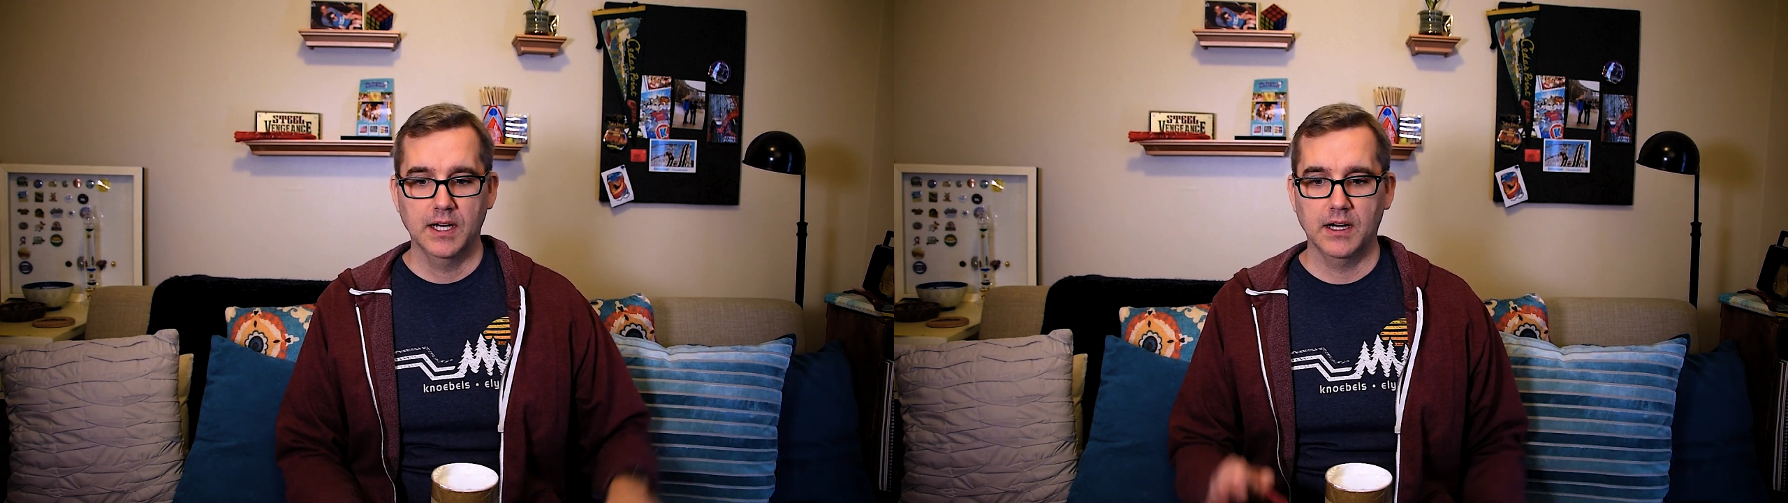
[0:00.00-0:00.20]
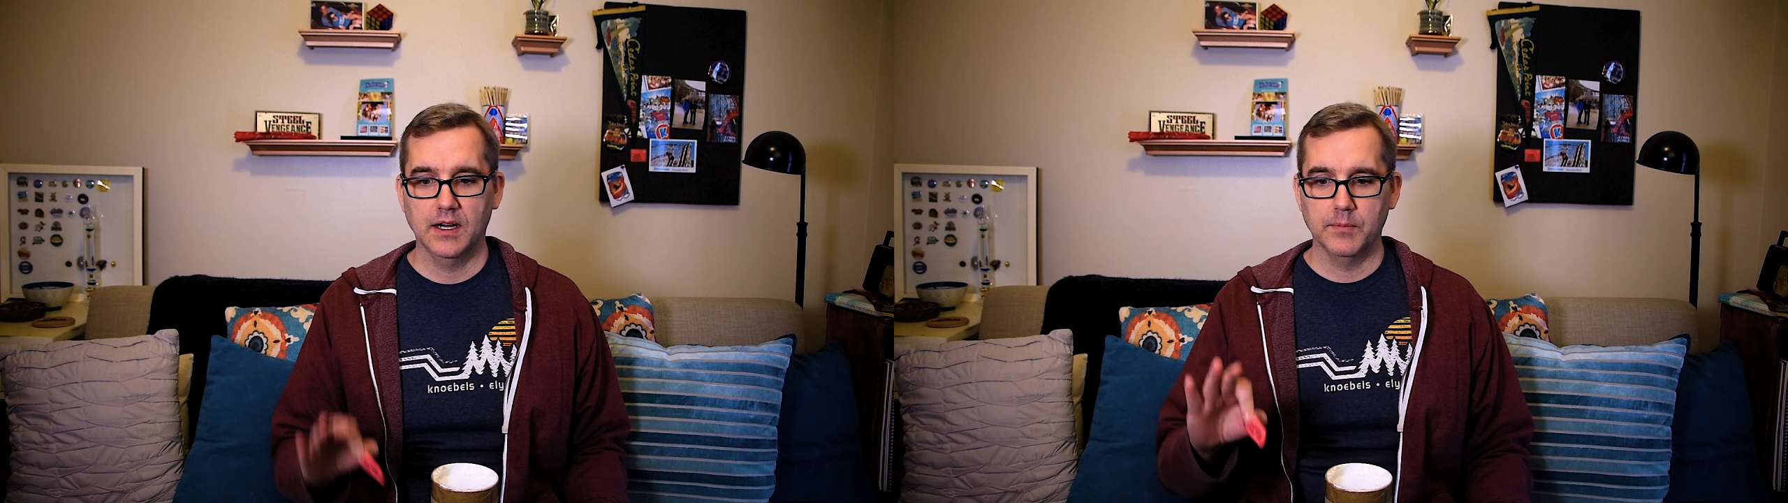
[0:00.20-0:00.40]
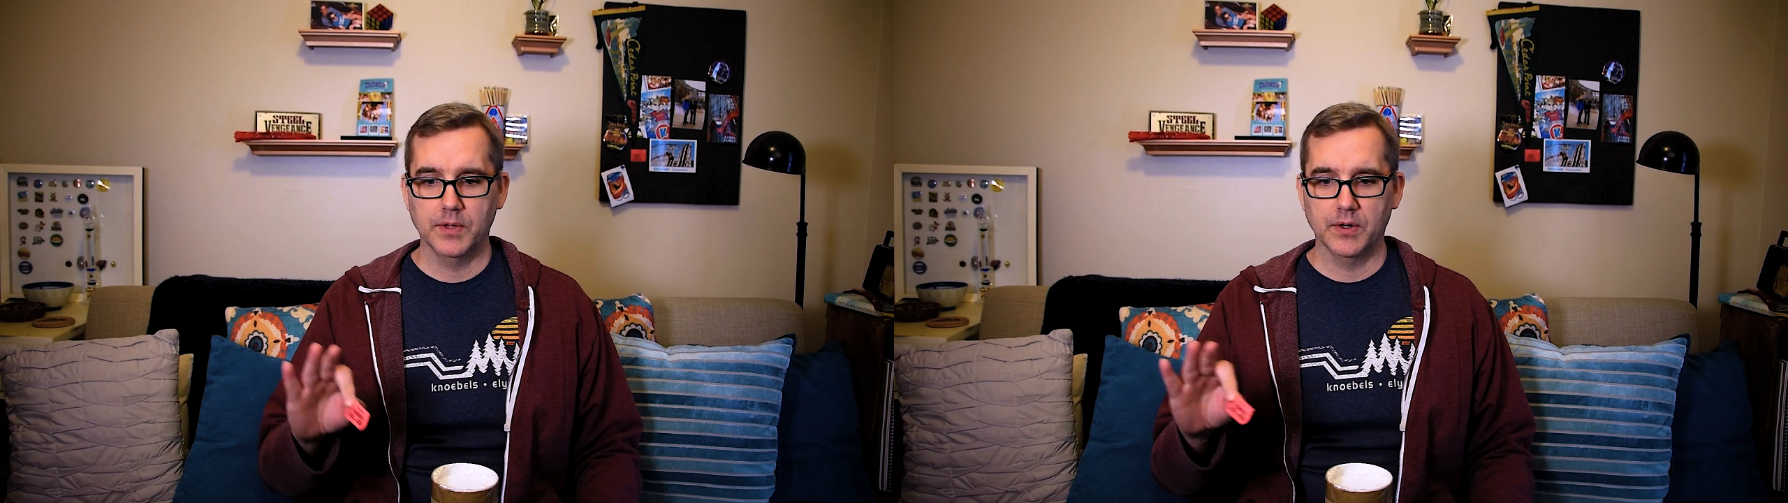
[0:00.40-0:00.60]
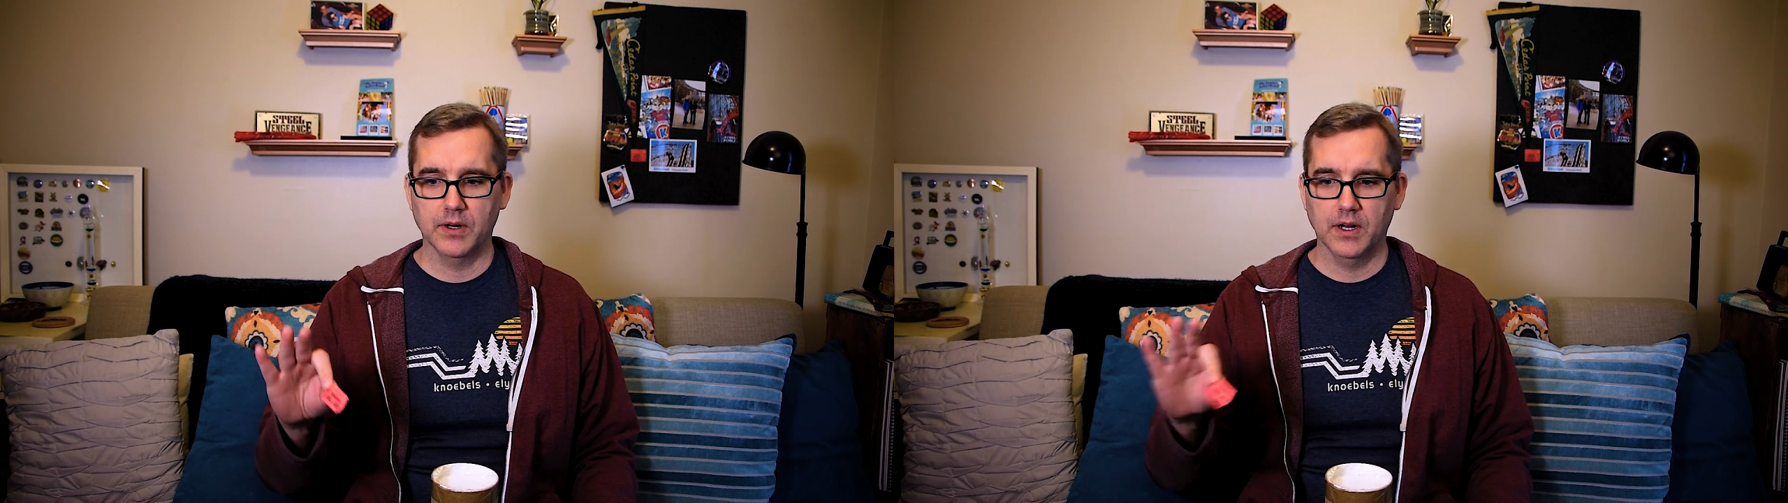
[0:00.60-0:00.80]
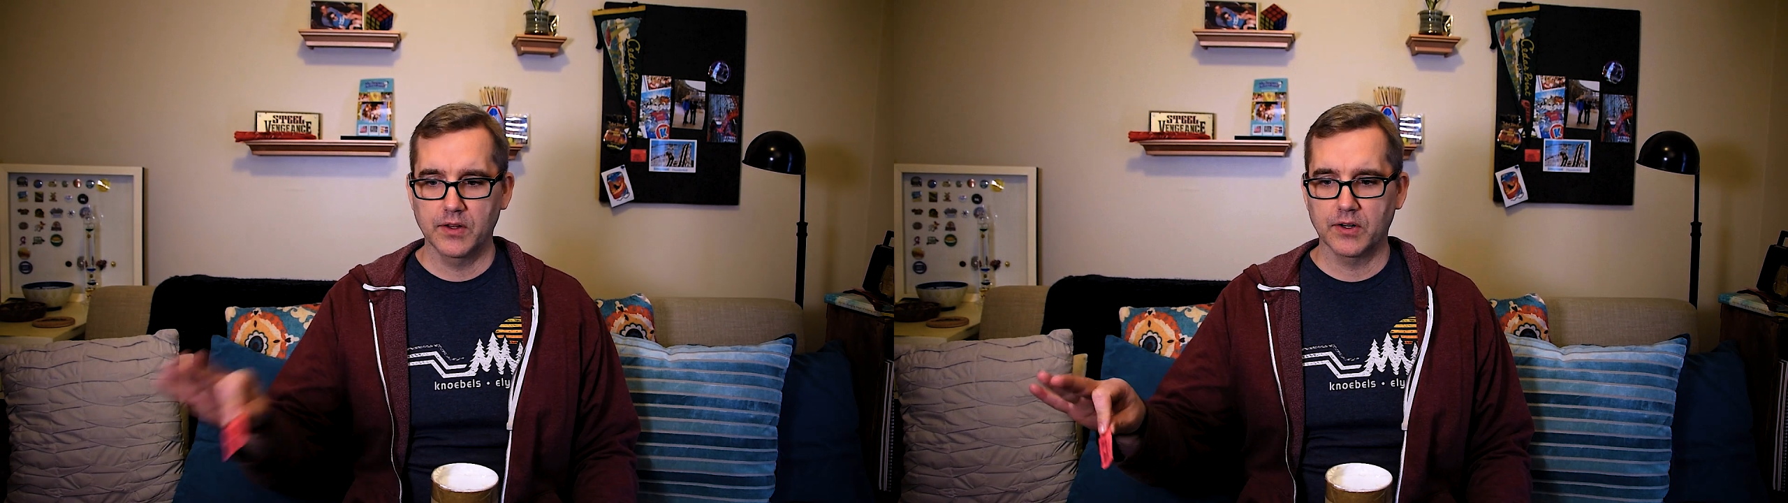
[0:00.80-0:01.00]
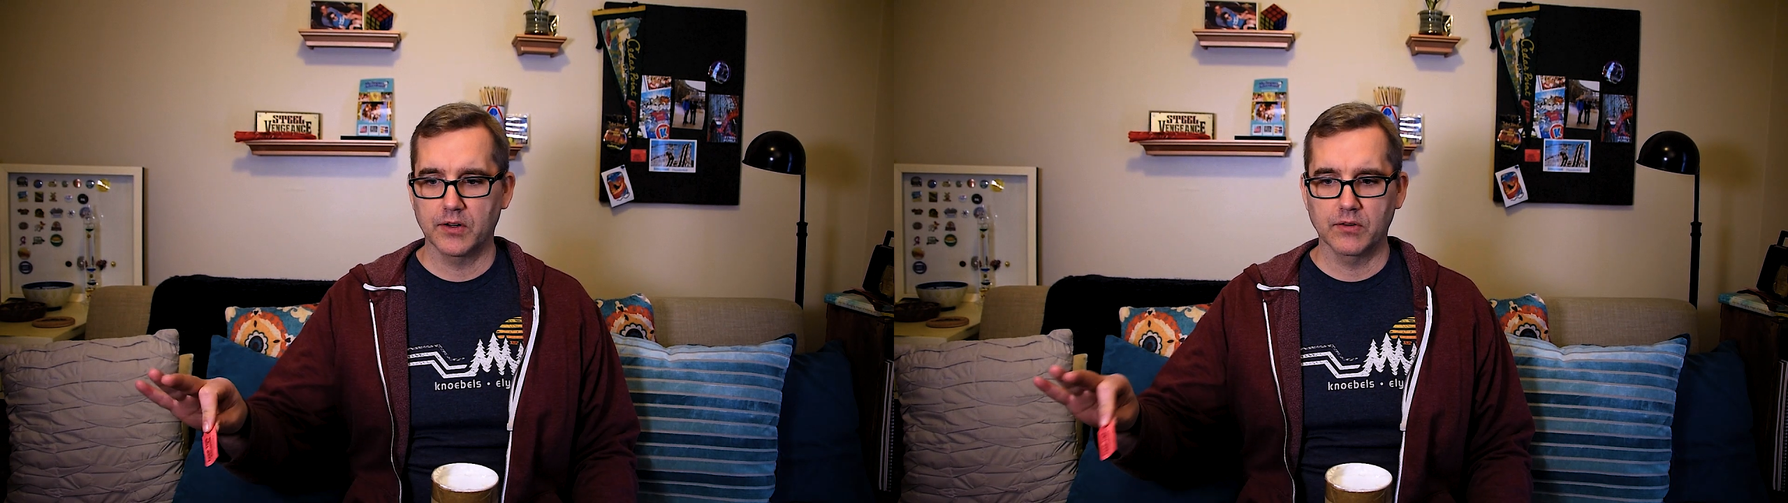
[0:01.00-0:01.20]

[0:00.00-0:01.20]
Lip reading: There are other